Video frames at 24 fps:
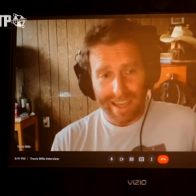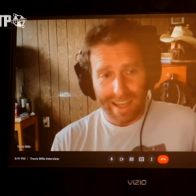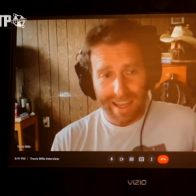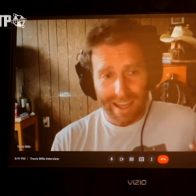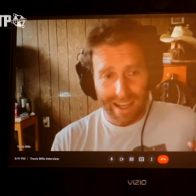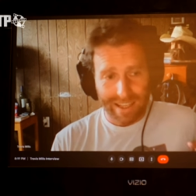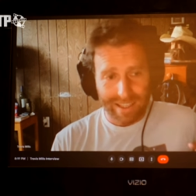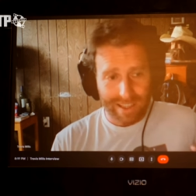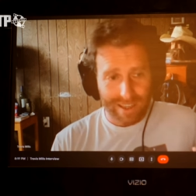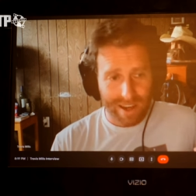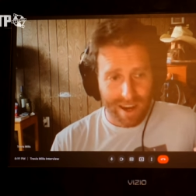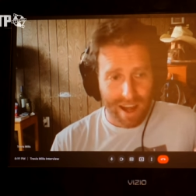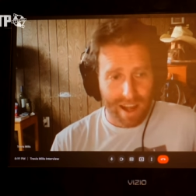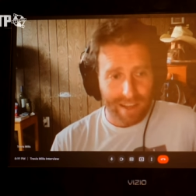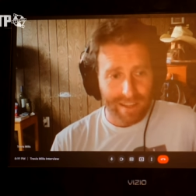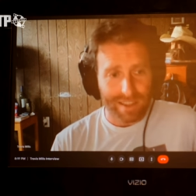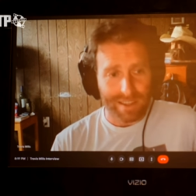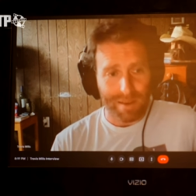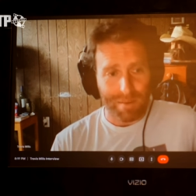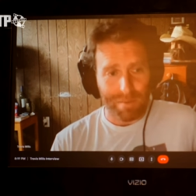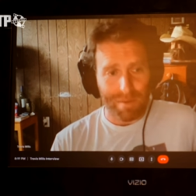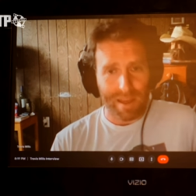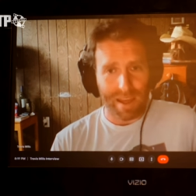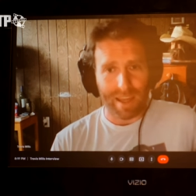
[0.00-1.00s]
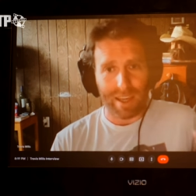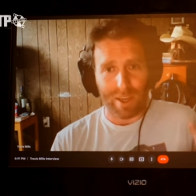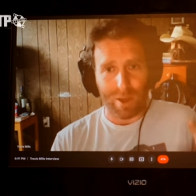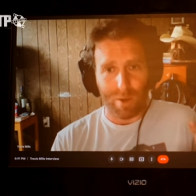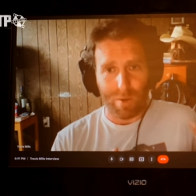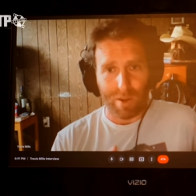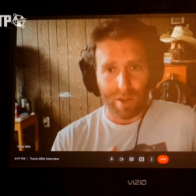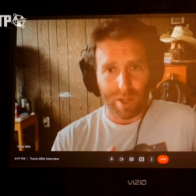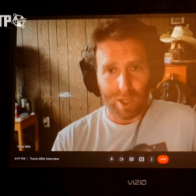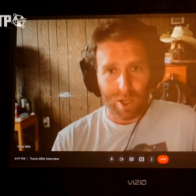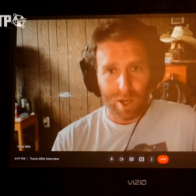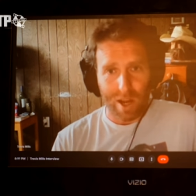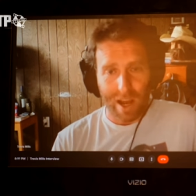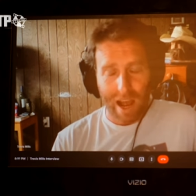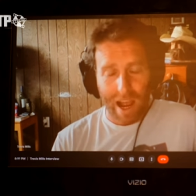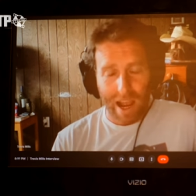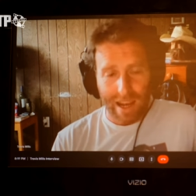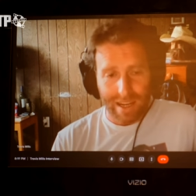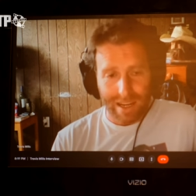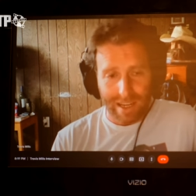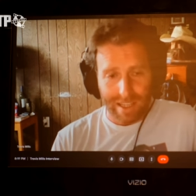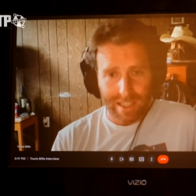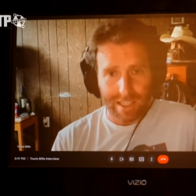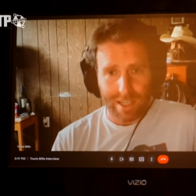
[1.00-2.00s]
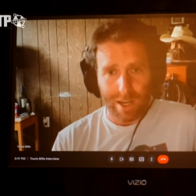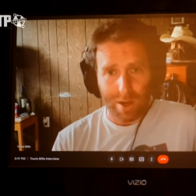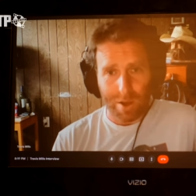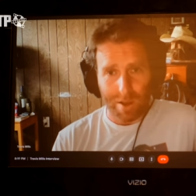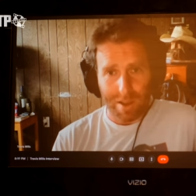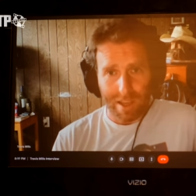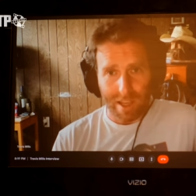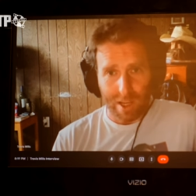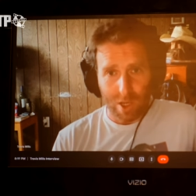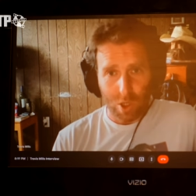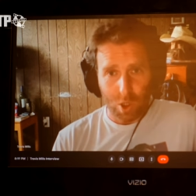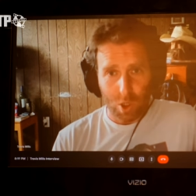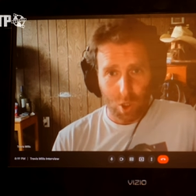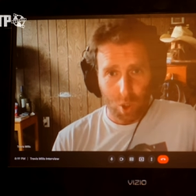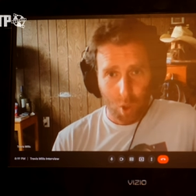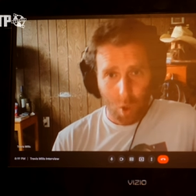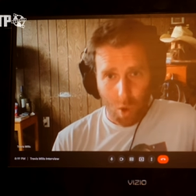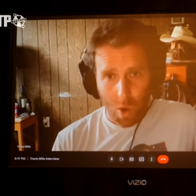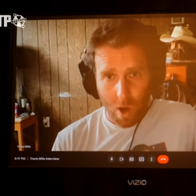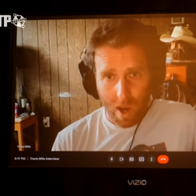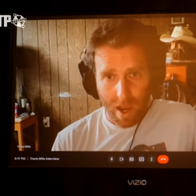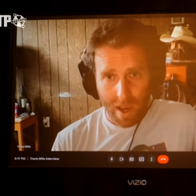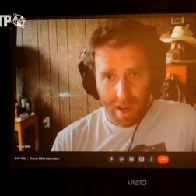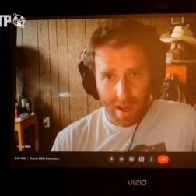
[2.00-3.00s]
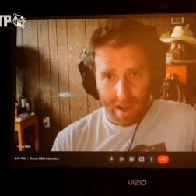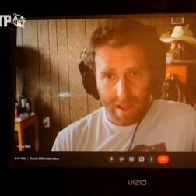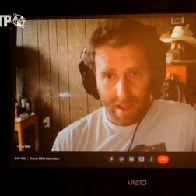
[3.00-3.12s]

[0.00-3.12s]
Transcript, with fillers: it's not something you would, I necessarily enjoy